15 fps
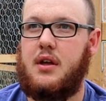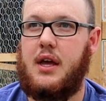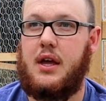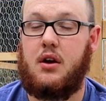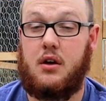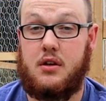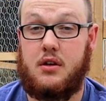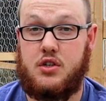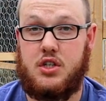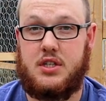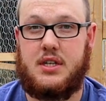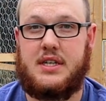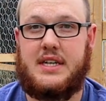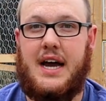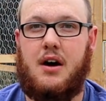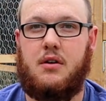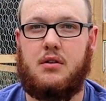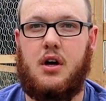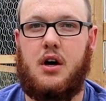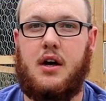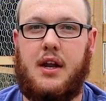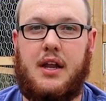and on just a town
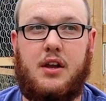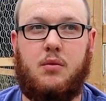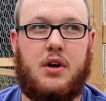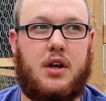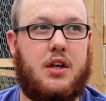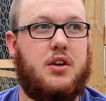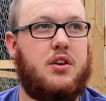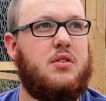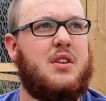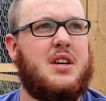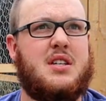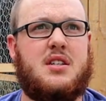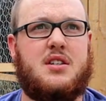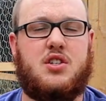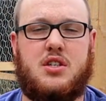lot. Anyone can do this.